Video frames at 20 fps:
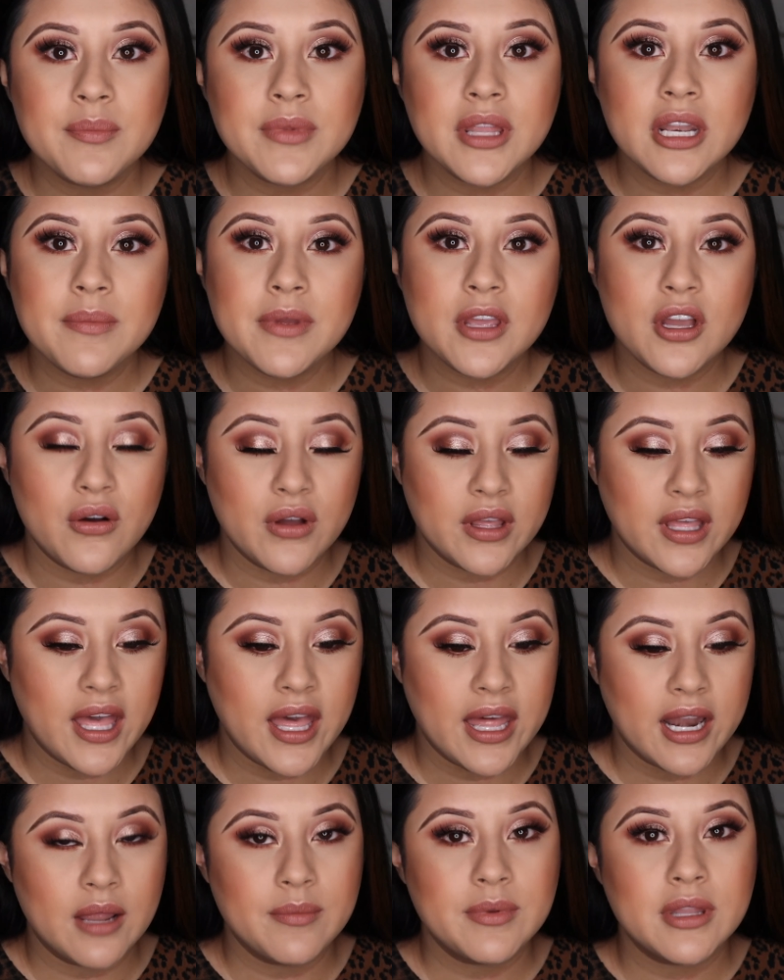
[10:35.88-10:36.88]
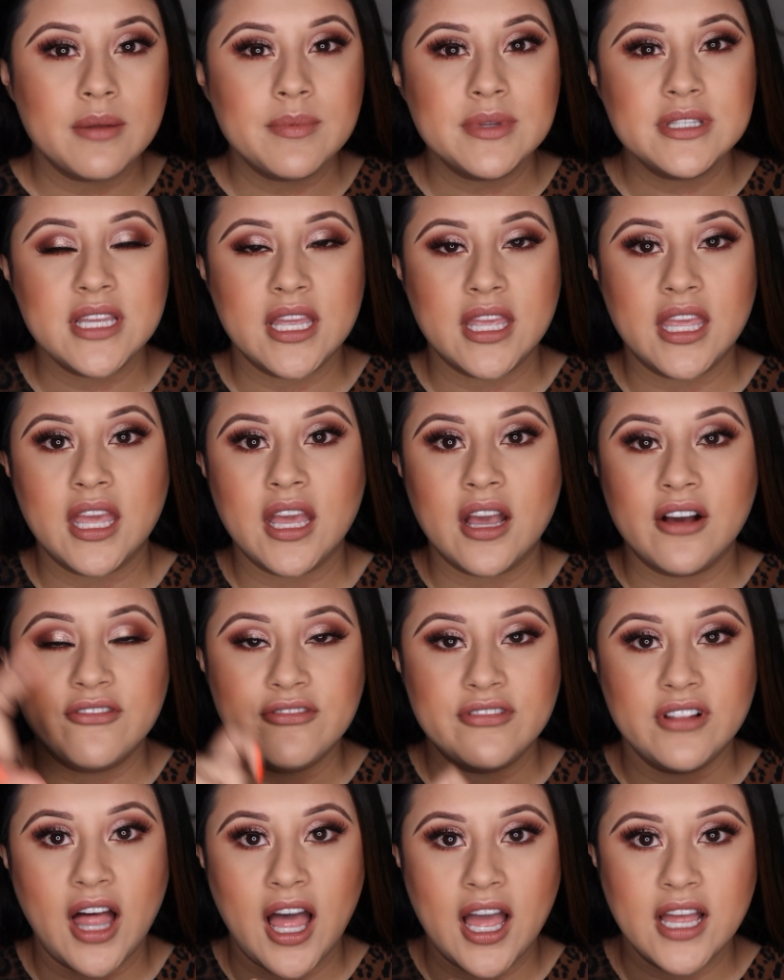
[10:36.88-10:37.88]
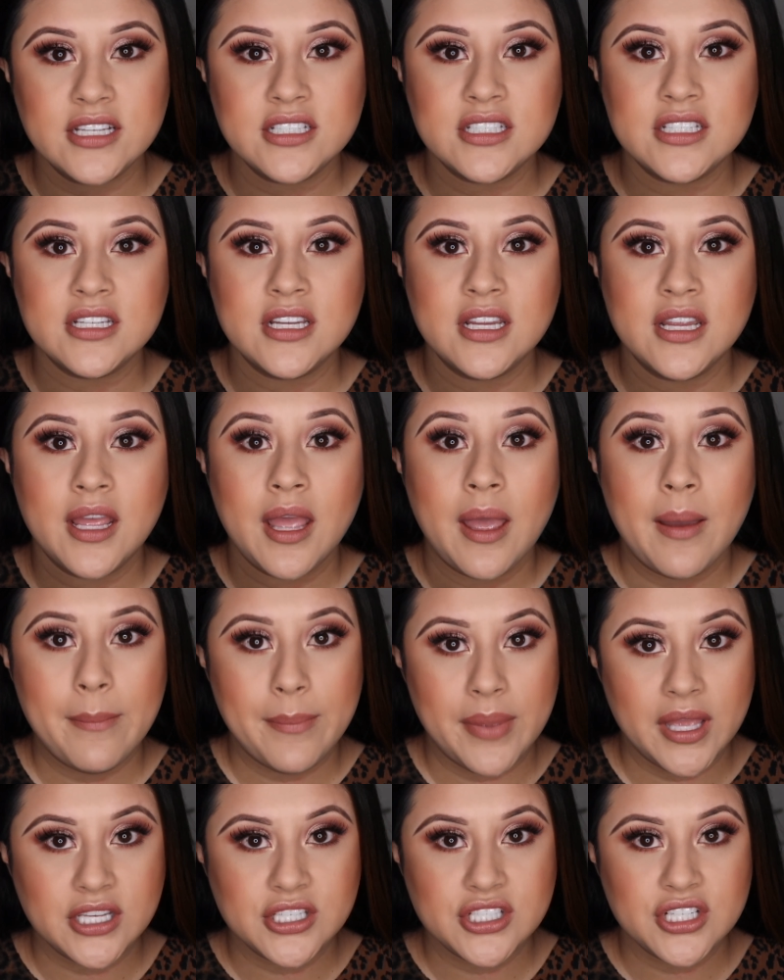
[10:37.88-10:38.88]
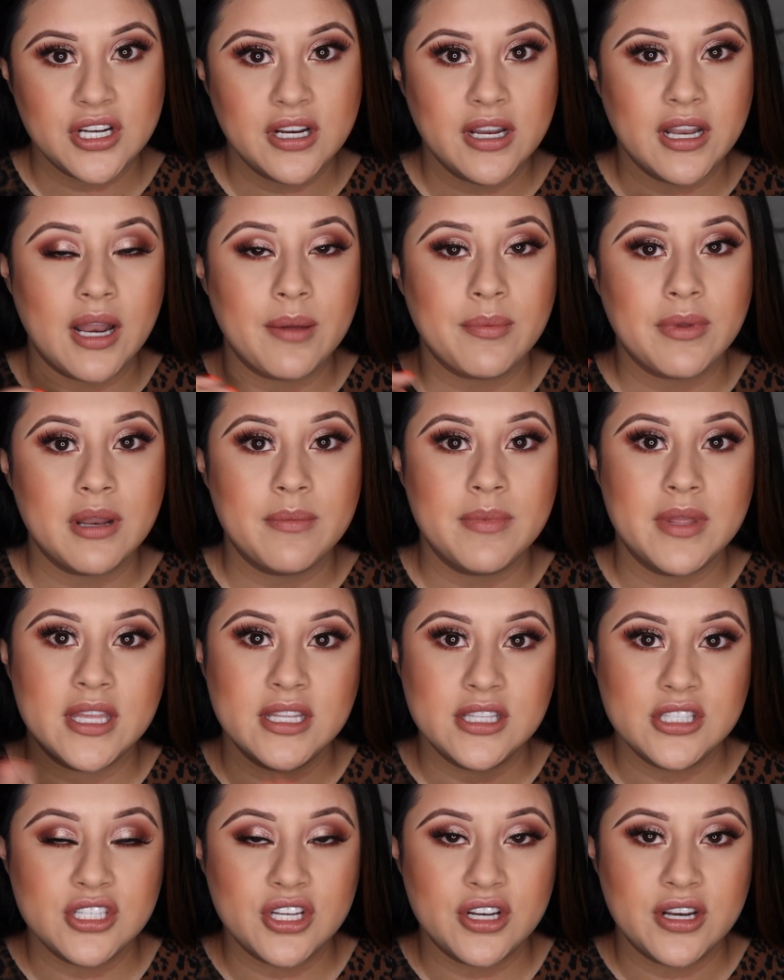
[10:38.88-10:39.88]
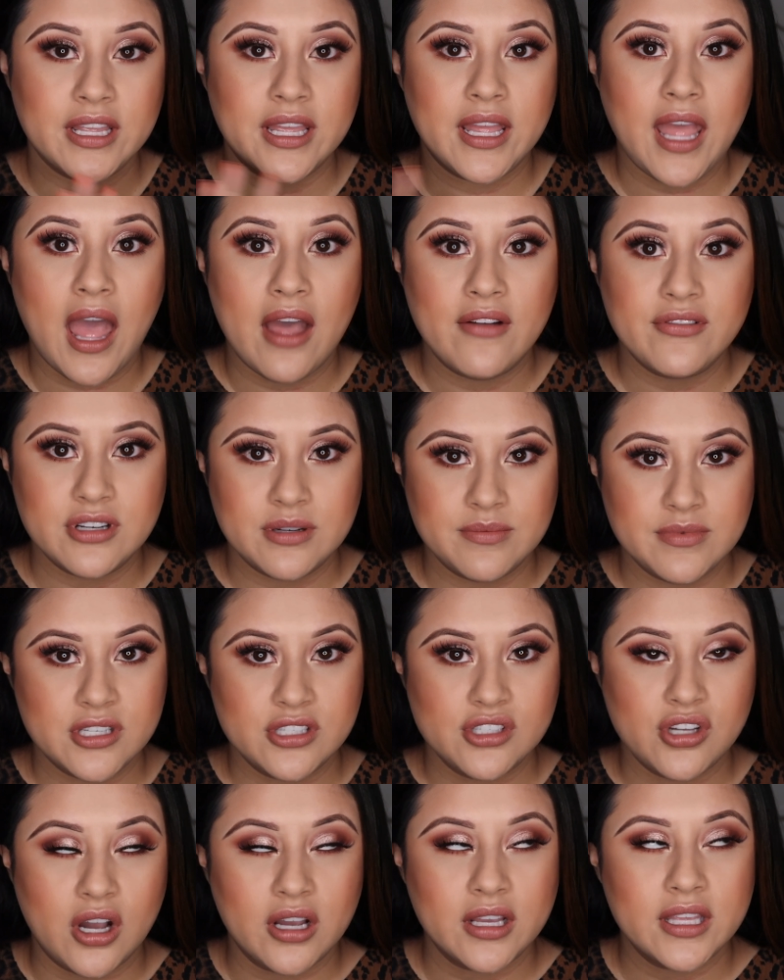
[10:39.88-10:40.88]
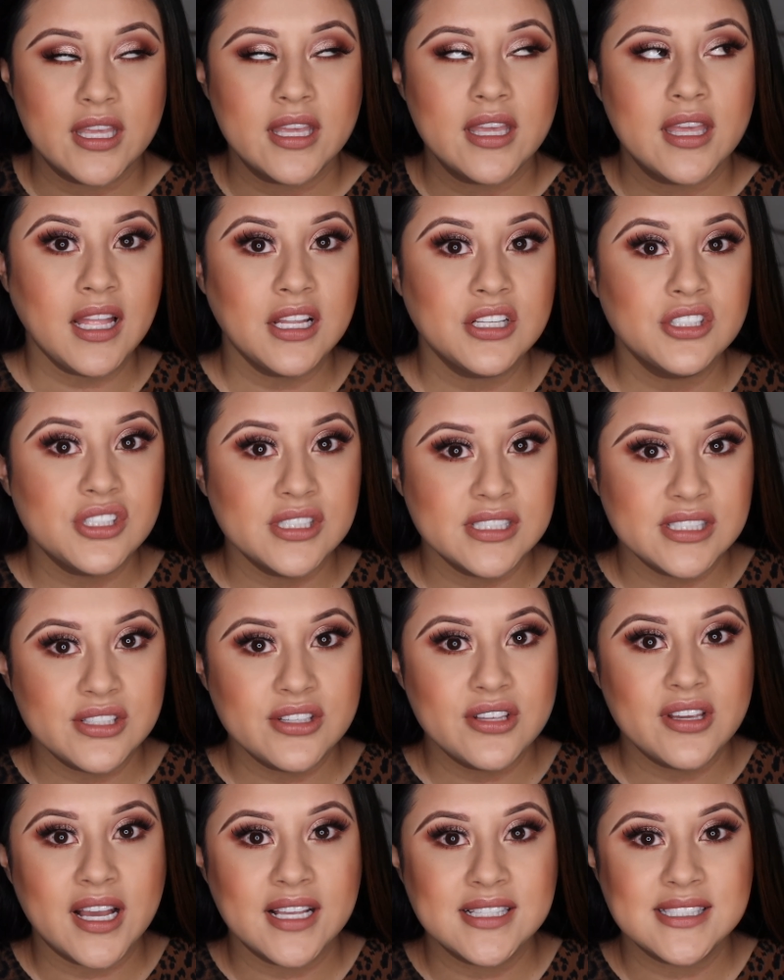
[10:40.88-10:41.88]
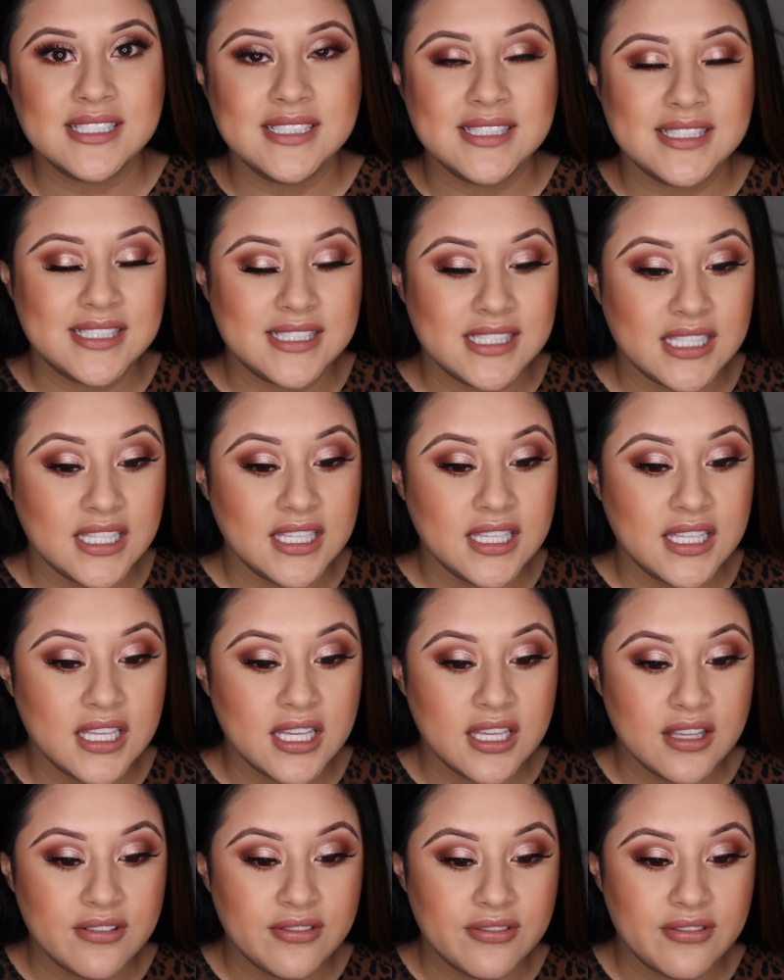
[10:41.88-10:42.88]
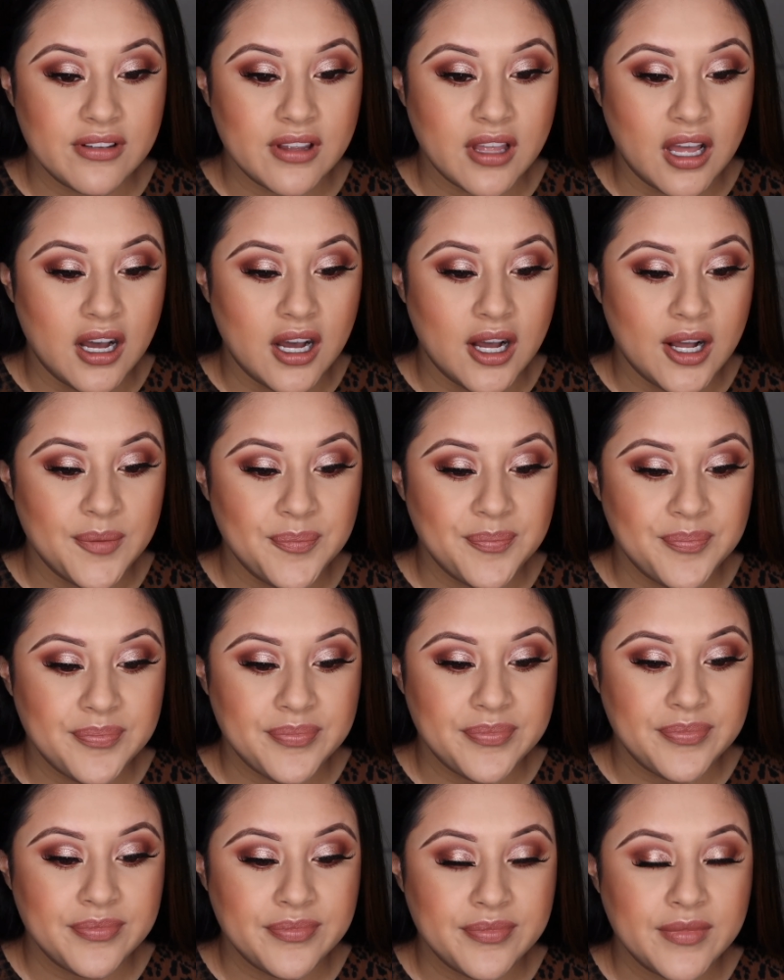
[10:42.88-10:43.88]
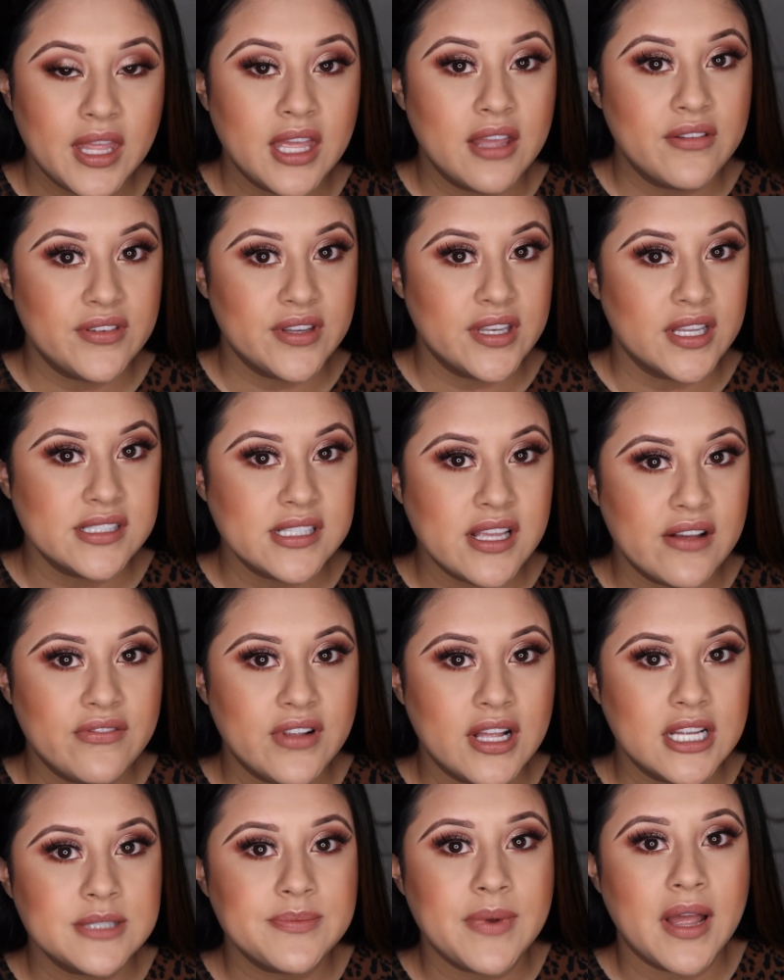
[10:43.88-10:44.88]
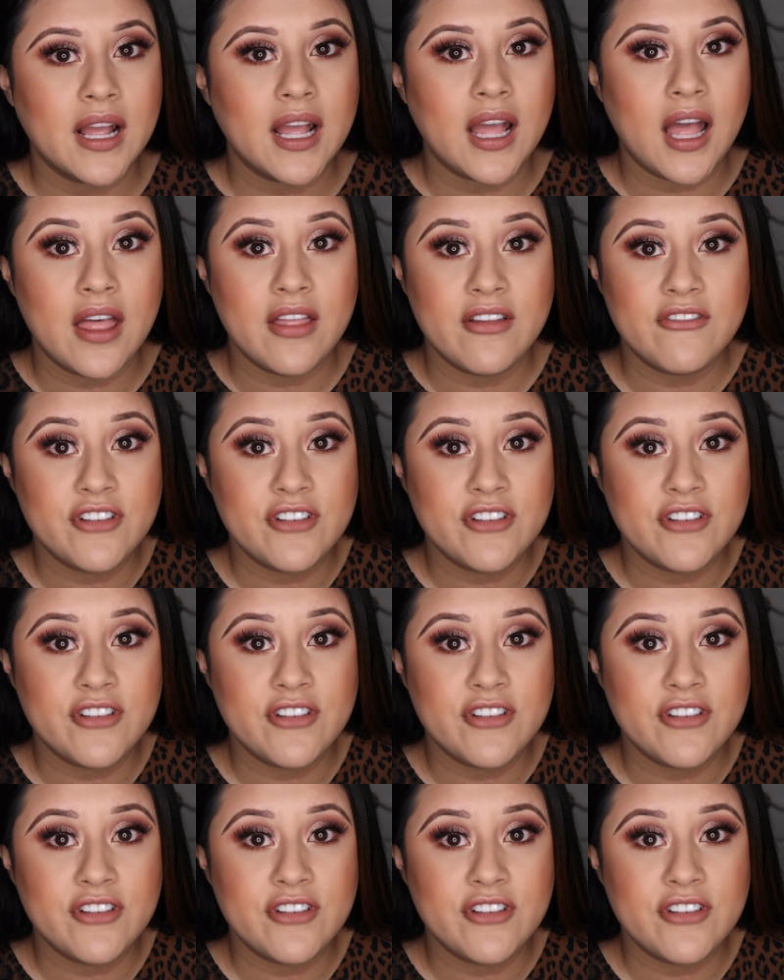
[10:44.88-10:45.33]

I'm going to be going ahead. I'm going to be taking a flash picture and I'm going to be inserting it after I'm done talking. Just so you guys can see if it does have flashback.